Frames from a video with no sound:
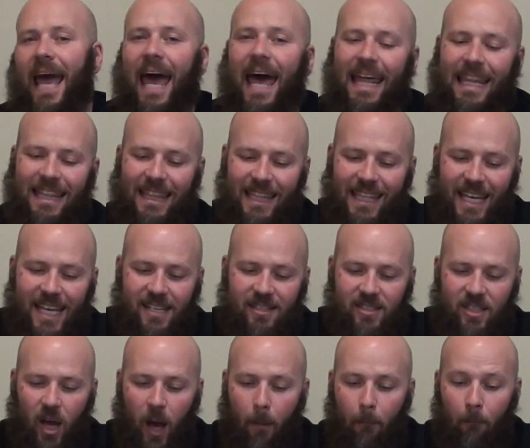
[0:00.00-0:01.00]
at
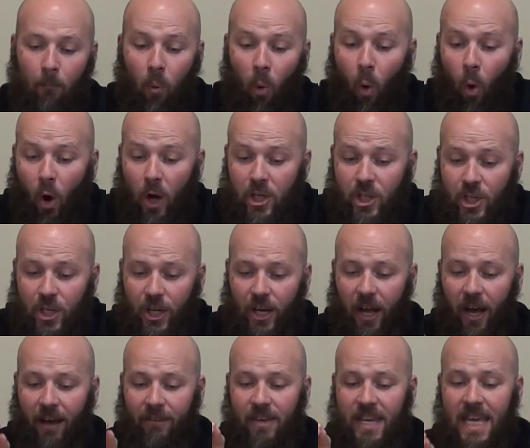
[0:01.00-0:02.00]
least a portion
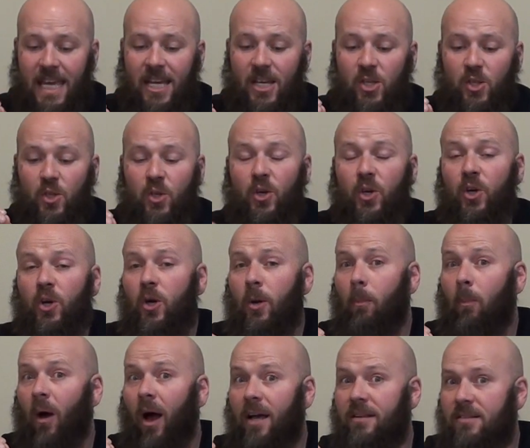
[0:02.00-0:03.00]
of his or
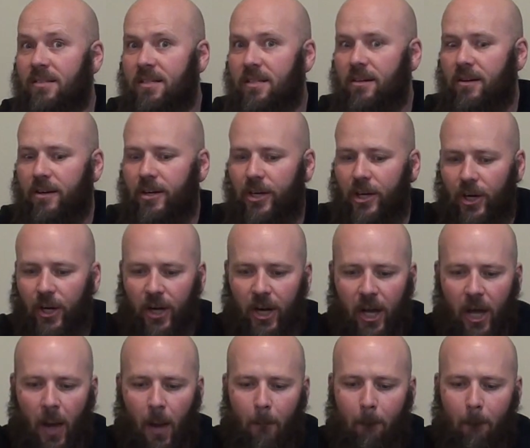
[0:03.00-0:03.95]
her posterior